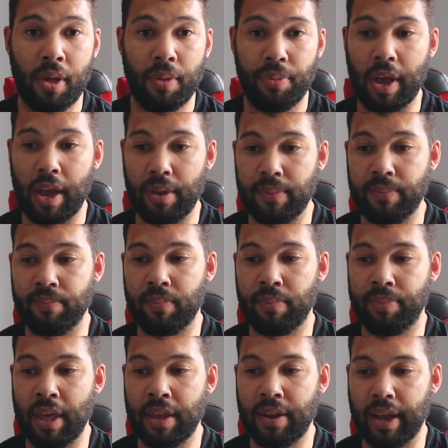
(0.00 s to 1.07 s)
then
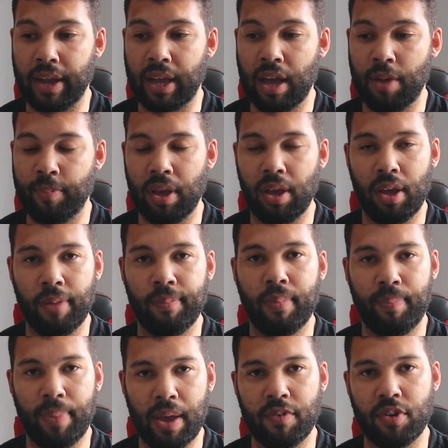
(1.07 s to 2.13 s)
then that can be a
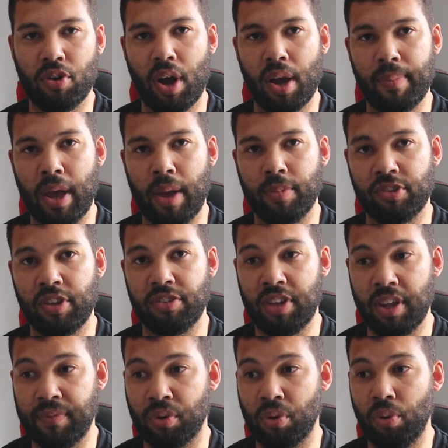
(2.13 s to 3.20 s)
bit of a nightmare because it's
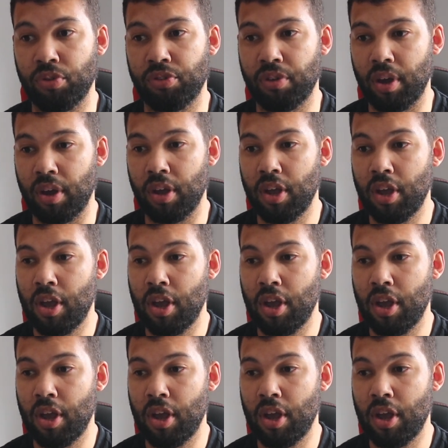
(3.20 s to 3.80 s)
difficult to